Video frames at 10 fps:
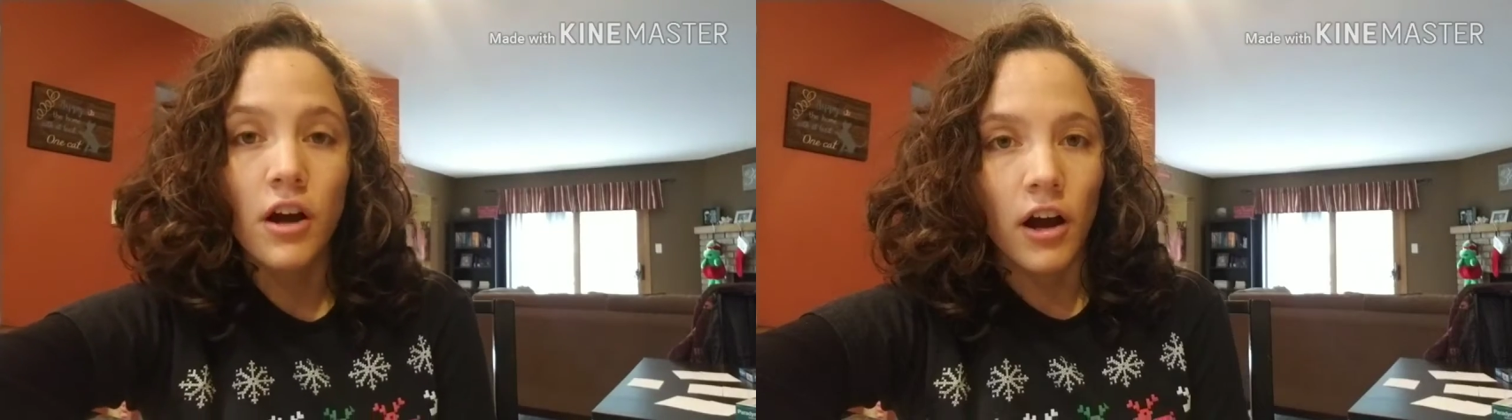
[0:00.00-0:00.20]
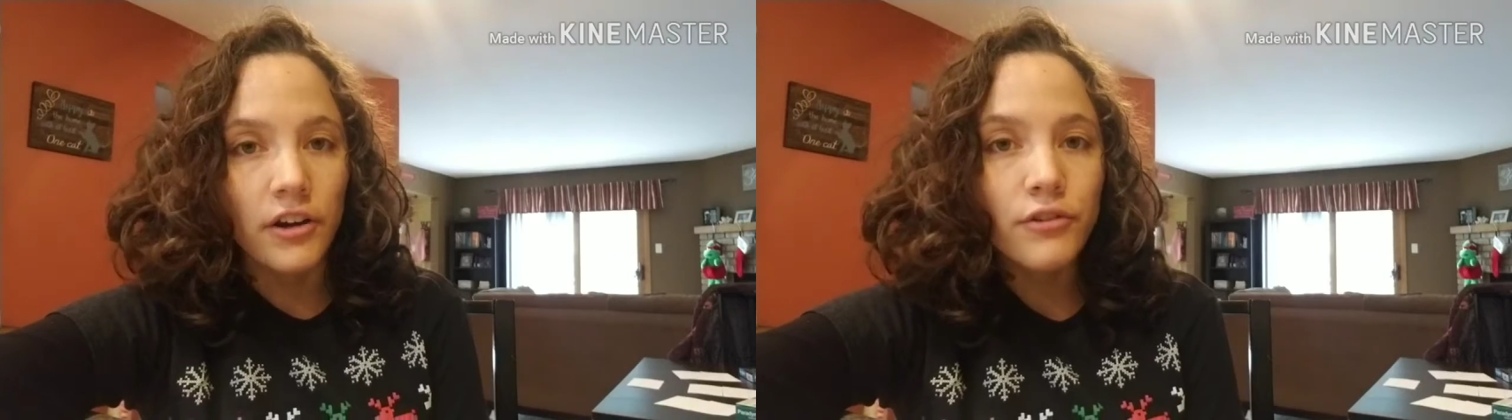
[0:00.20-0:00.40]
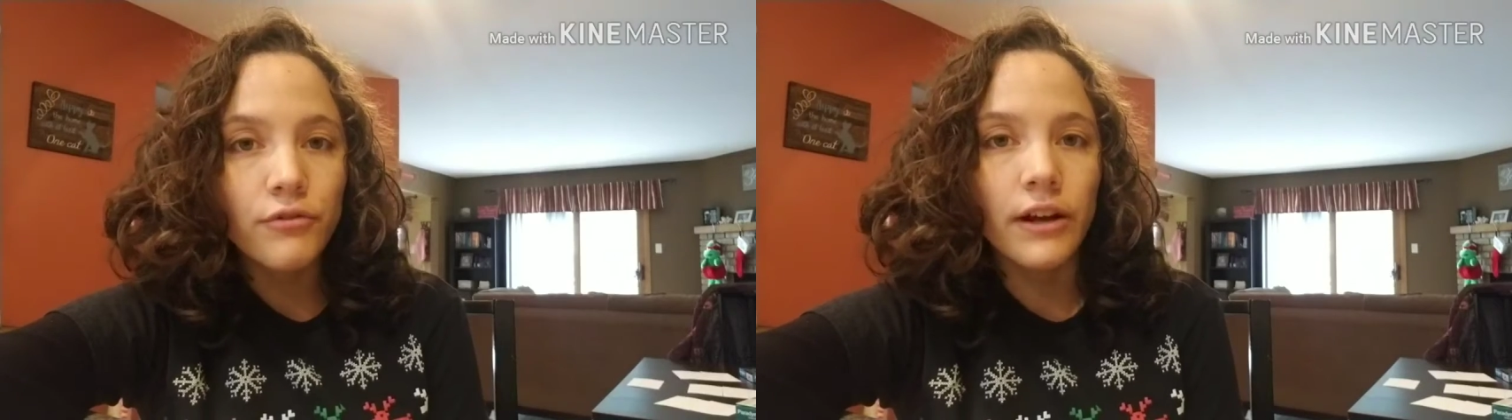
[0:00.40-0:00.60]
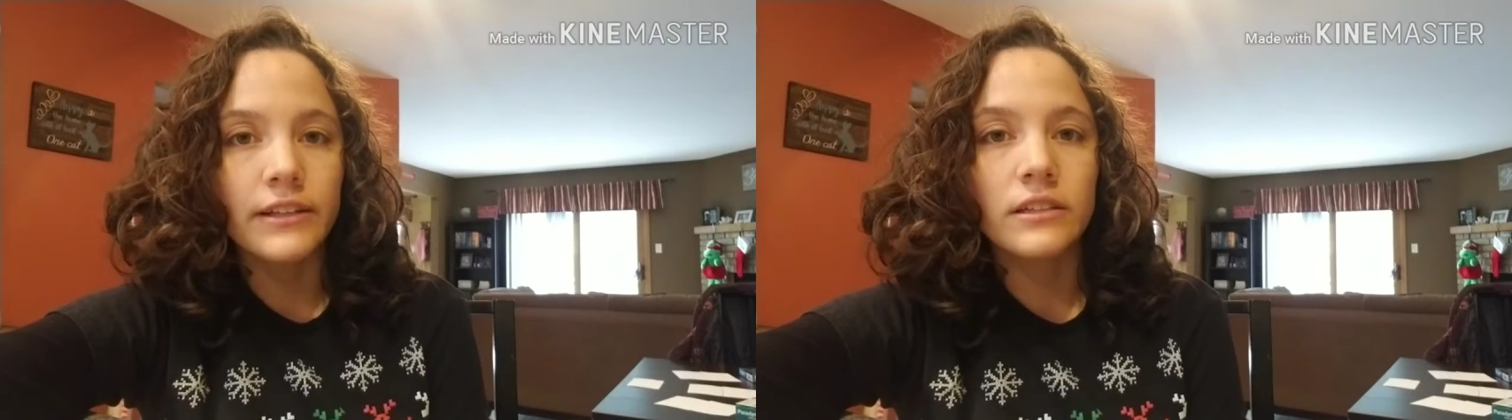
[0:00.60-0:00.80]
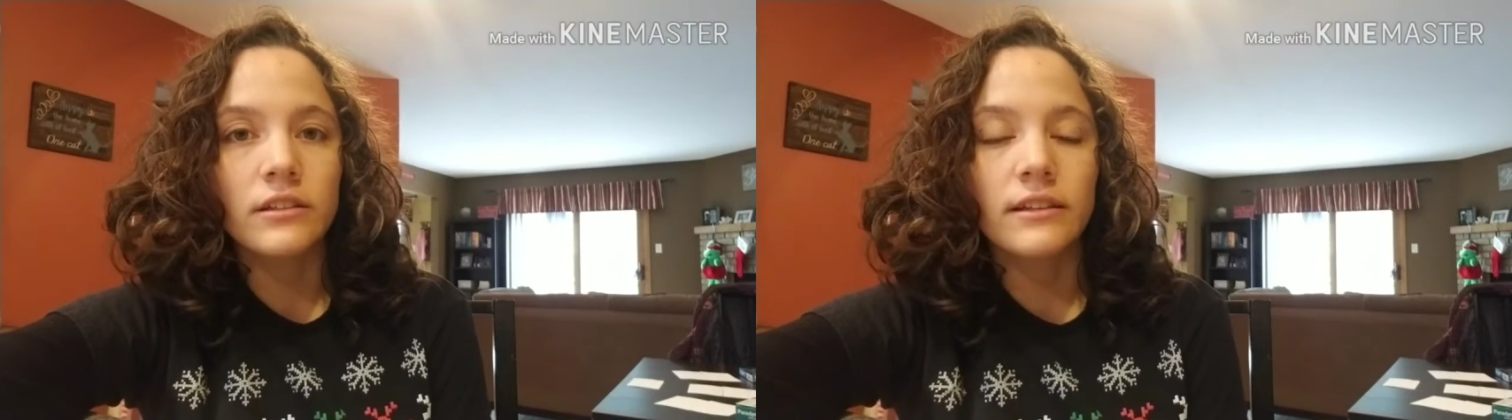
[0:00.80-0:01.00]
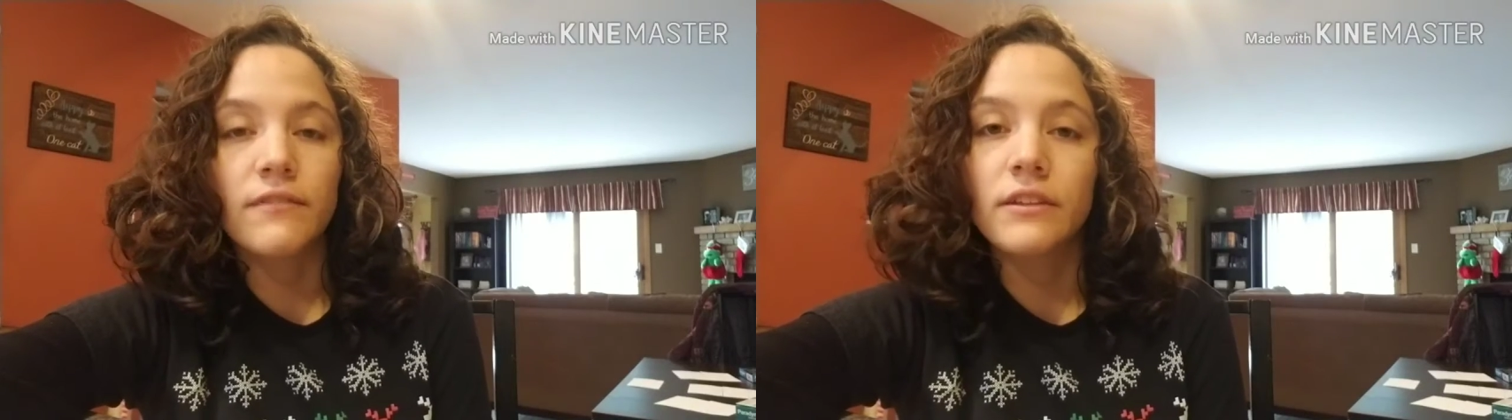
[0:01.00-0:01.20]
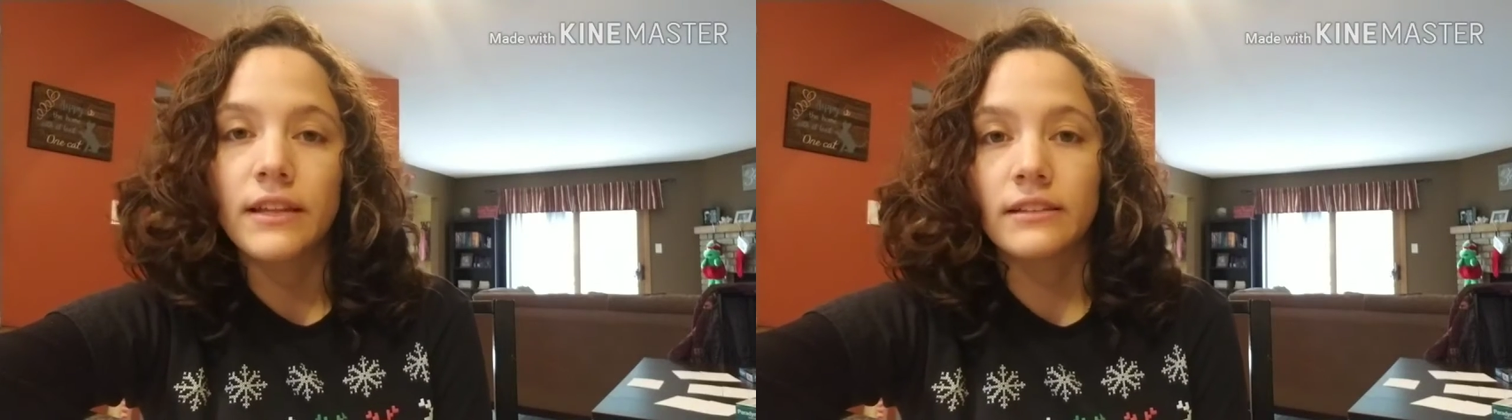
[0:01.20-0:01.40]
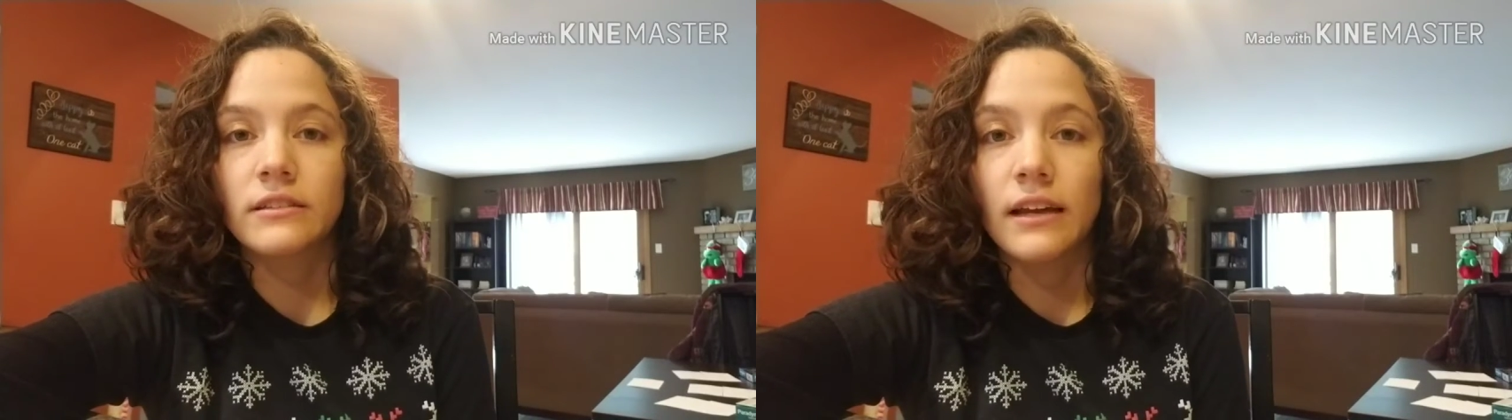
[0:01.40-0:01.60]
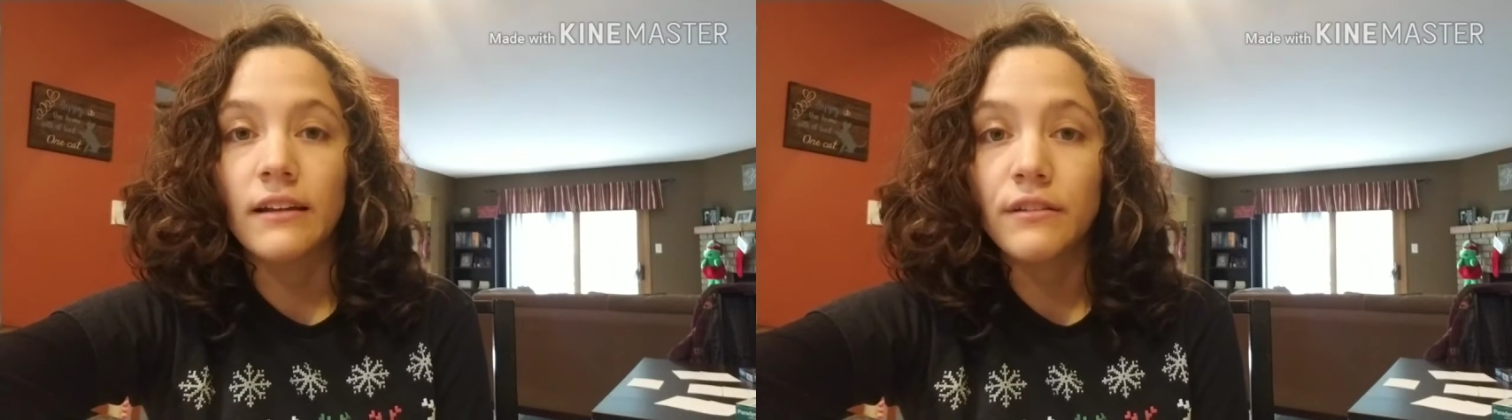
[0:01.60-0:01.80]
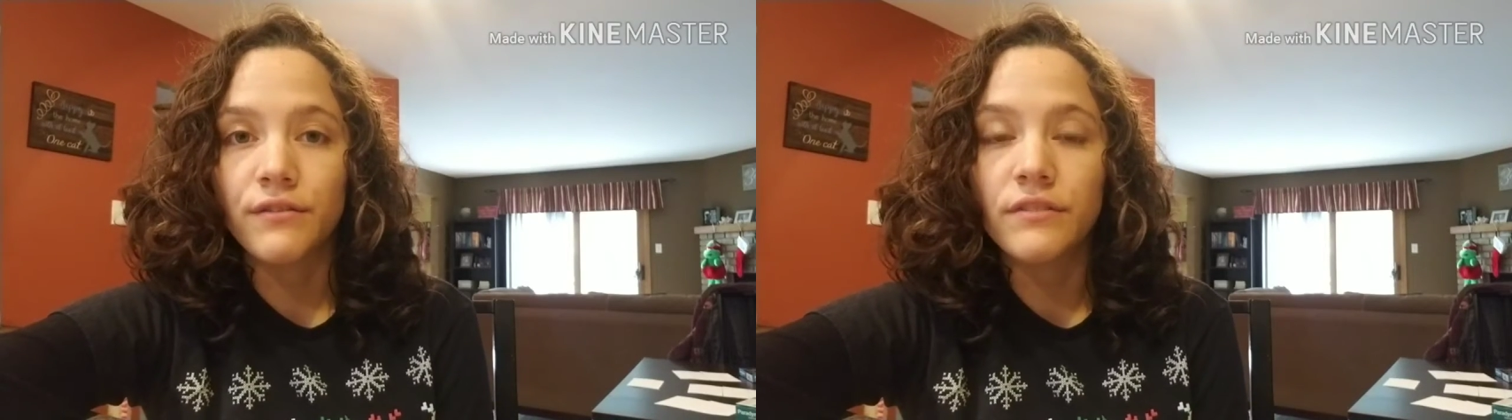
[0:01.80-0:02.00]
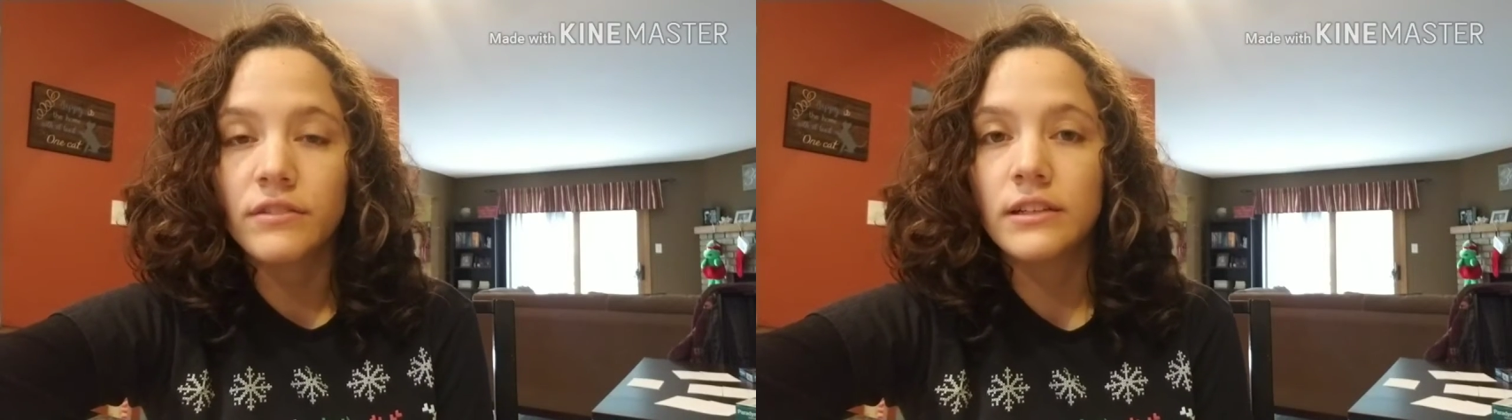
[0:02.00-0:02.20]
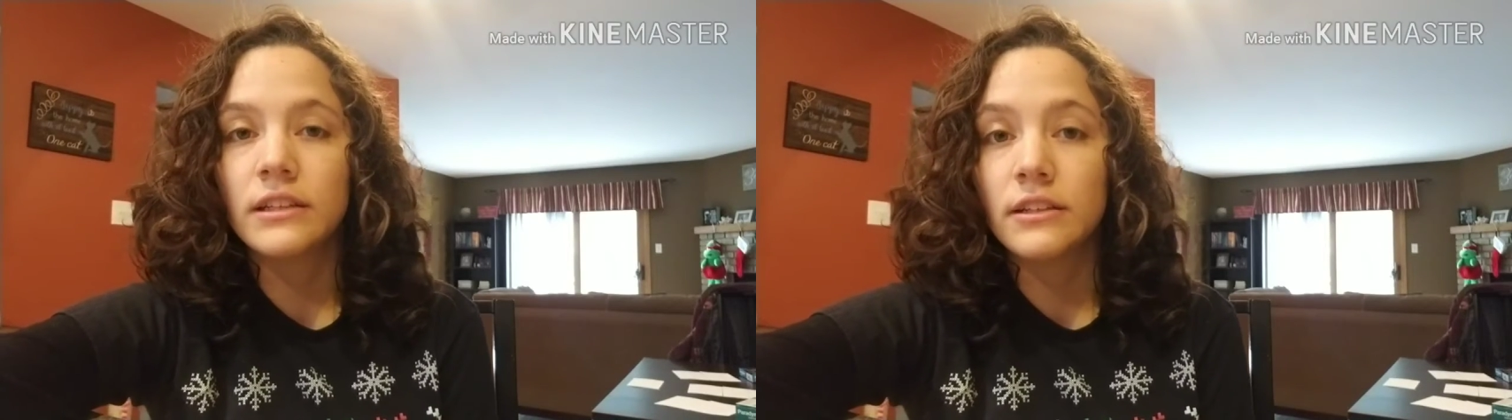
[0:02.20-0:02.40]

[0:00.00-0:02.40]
Are you ready to give the next 10 to 15